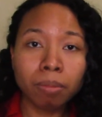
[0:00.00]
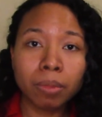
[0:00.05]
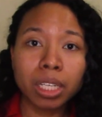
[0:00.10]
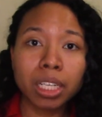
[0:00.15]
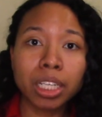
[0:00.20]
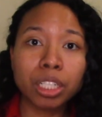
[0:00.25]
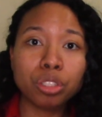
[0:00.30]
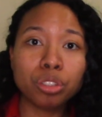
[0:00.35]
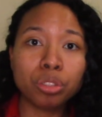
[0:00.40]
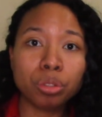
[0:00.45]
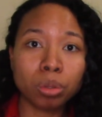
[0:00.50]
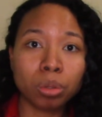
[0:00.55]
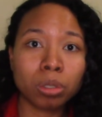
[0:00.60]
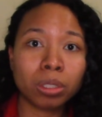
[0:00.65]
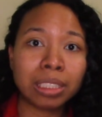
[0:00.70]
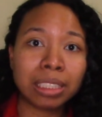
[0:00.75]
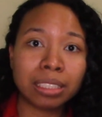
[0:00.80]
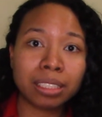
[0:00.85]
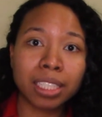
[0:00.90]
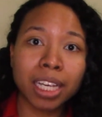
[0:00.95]
in your
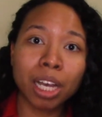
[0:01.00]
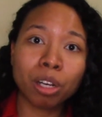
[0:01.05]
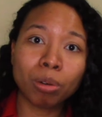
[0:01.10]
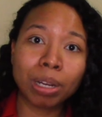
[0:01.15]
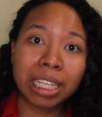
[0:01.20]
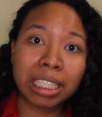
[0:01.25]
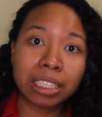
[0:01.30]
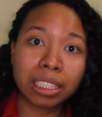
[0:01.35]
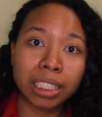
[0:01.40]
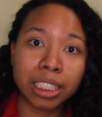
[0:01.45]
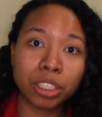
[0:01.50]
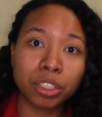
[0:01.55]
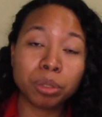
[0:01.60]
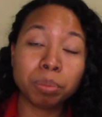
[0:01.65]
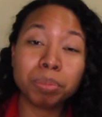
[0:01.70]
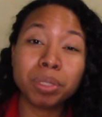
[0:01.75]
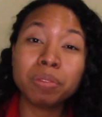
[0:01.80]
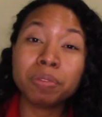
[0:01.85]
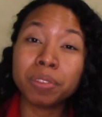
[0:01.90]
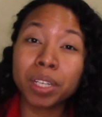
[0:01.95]
D I Y cleaner,
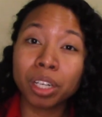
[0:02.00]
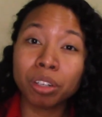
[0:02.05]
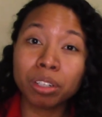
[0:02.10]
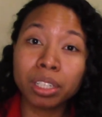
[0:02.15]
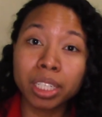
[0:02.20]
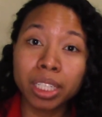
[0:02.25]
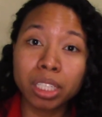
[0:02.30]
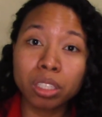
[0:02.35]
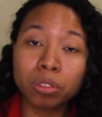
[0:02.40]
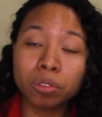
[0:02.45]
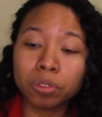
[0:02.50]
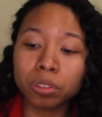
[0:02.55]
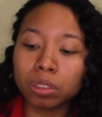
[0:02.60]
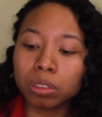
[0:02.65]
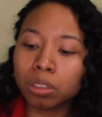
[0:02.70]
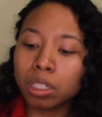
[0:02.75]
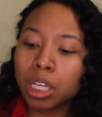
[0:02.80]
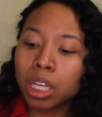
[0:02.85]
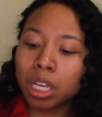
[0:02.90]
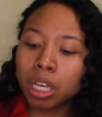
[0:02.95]
be very careful.